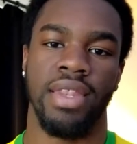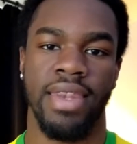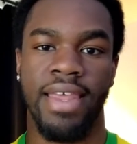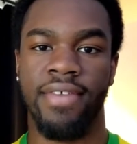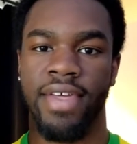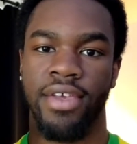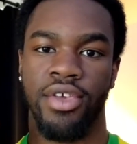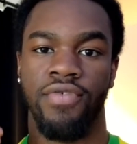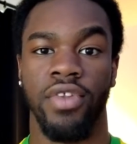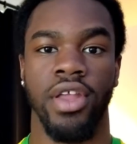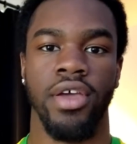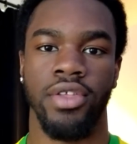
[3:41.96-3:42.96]
Now that
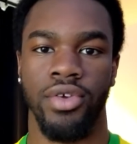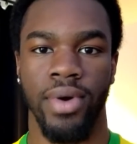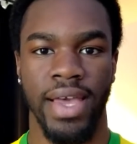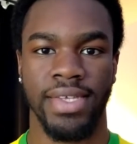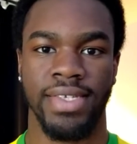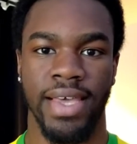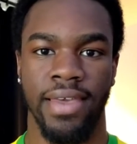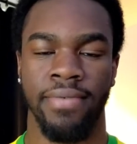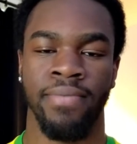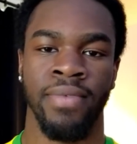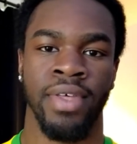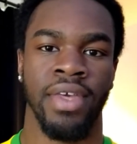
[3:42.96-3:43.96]
you've learnt your essay,
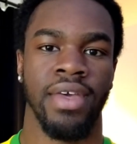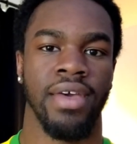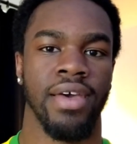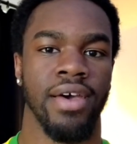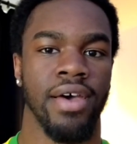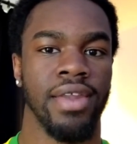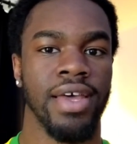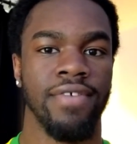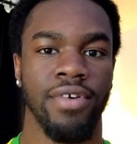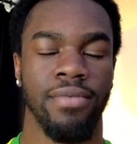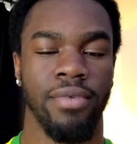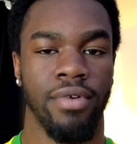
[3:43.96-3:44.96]

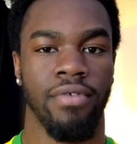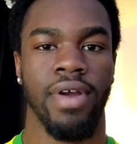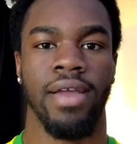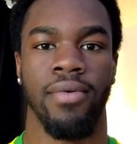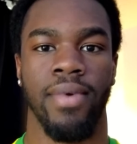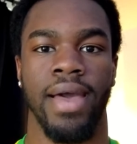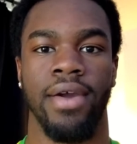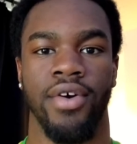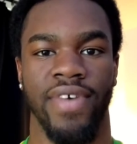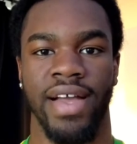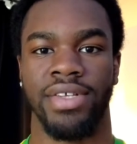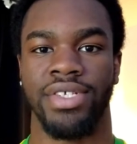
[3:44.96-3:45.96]
Another great way
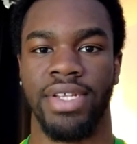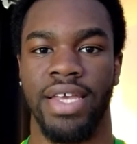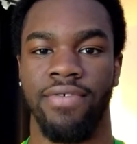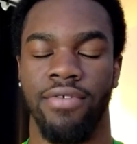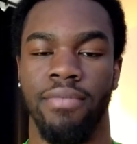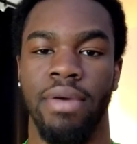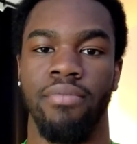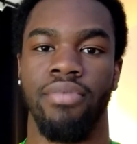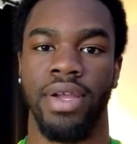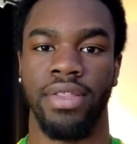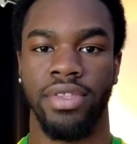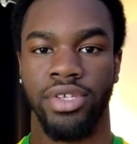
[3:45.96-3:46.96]
of actually
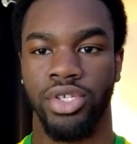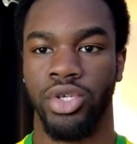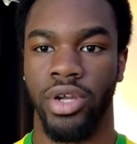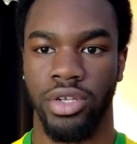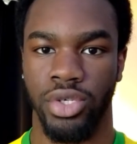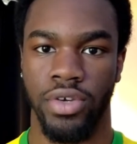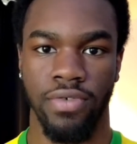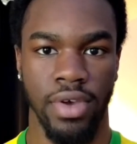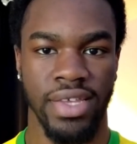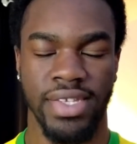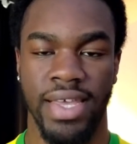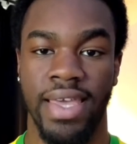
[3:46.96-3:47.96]
remembering the structure of your
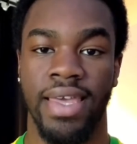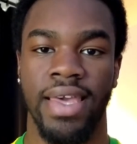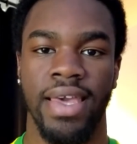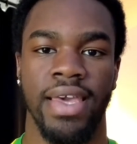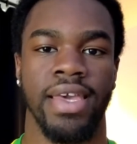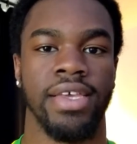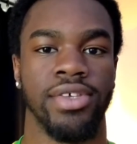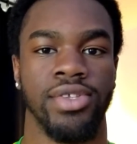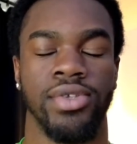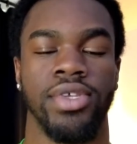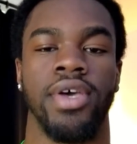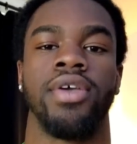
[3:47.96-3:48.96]
essay is
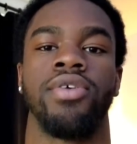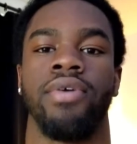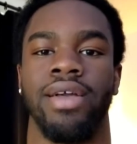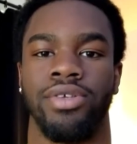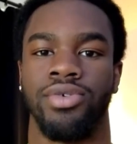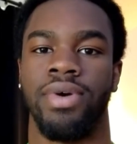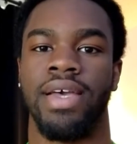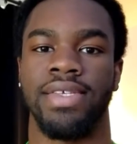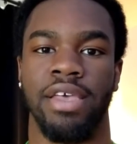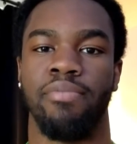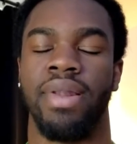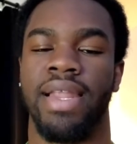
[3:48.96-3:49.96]
to turn your actual
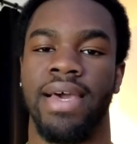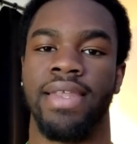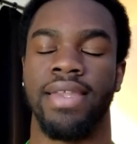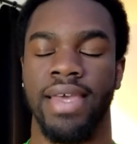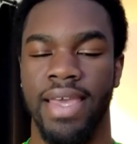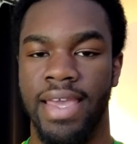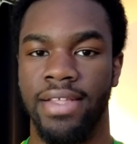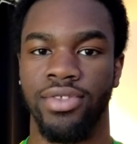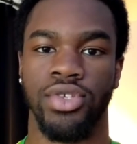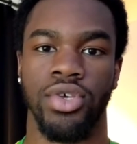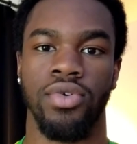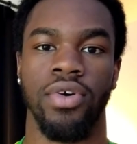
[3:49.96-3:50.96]
essay plan
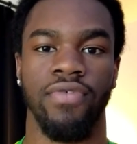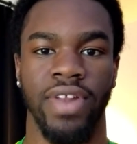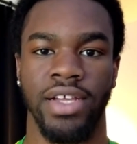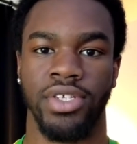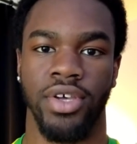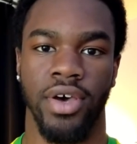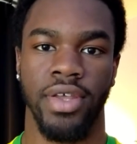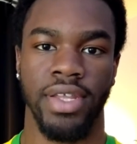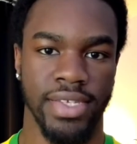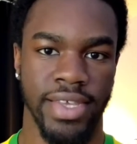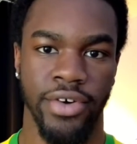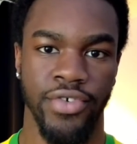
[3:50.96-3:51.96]
into a flashcard
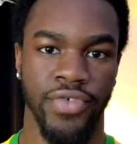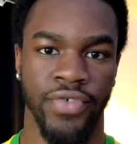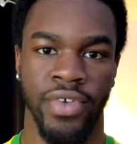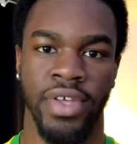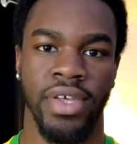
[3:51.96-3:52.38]
itself.